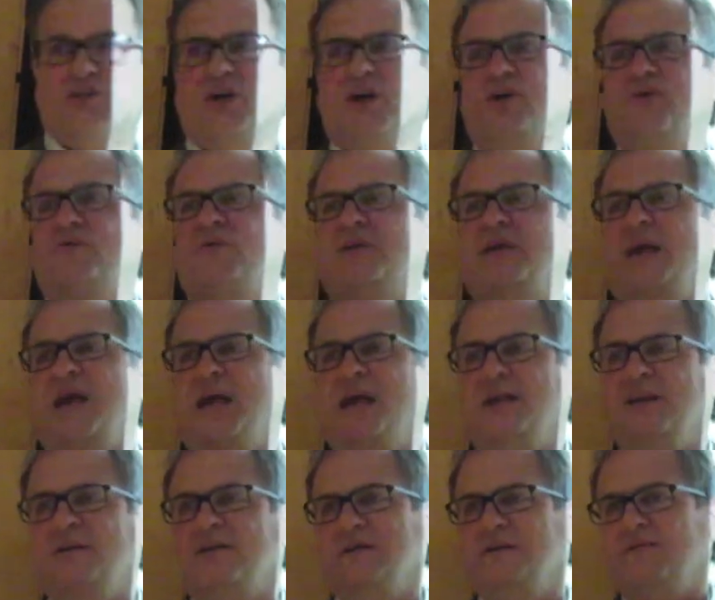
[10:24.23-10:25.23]
Chaco
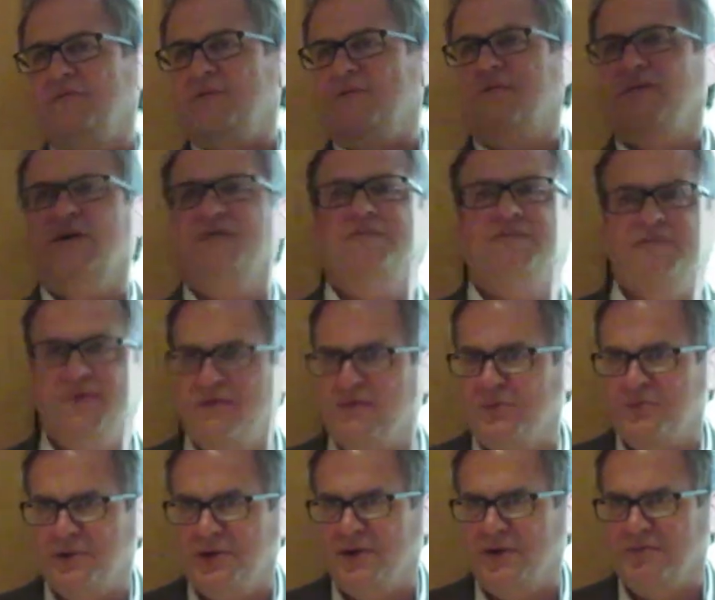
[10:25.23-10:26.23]
Canyon, if you guys have
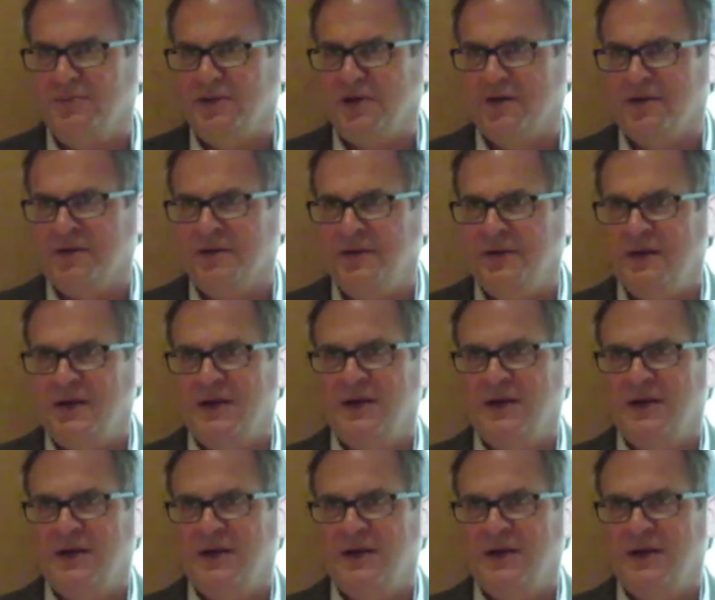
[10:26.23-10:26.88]
ever been up there.